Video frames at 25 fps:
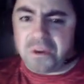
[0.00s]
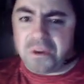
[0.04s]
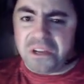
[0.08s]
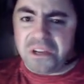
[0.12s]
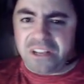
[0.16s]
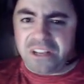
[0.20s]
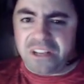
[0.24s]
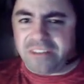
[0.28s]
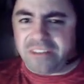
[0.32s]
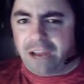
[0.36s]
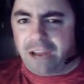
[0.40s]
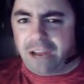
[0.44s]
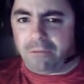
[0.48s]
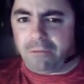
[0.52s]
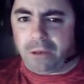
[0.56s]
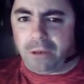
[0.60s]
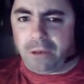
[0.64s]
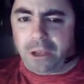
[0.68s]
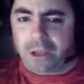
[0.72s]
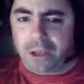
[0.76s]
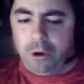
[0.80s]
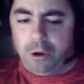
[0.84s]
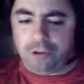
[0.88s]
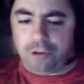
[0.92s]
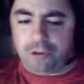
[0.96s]
It's not really
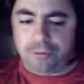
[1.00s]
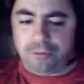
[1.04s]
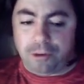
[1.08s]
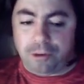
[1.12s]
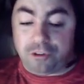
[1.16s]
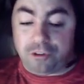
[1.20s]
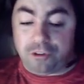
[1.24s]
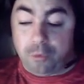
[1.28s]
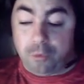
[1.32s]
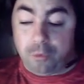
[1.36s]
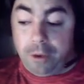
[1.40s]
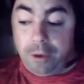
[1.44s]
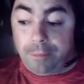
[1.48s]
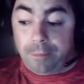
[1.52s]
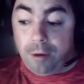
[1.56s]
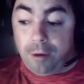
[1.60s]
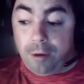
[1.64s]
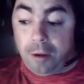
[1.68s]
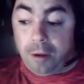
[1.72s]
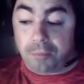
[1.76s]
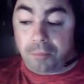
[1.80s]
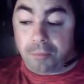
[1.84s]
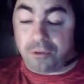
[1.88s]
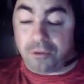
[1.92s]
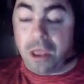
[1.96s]
causing much in the way of
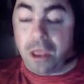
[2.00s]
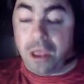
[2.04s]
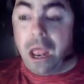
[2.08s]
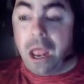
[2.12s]
problems.